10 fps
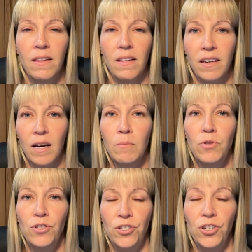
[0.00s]
The gums
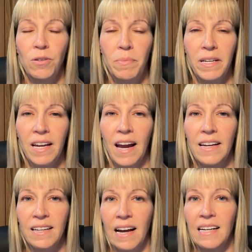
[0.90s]
should be a
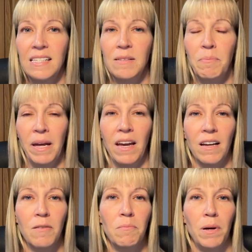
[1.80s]
nice
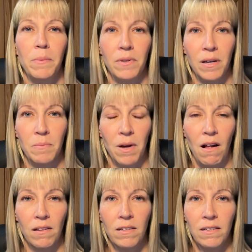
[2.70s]
pink bubblegum
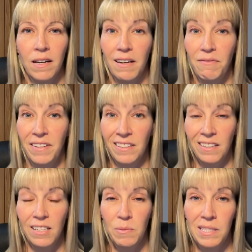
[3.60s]
color and feel
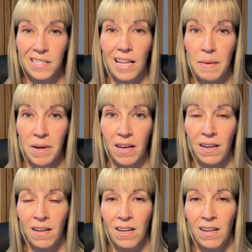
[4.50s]
a little bit slimy.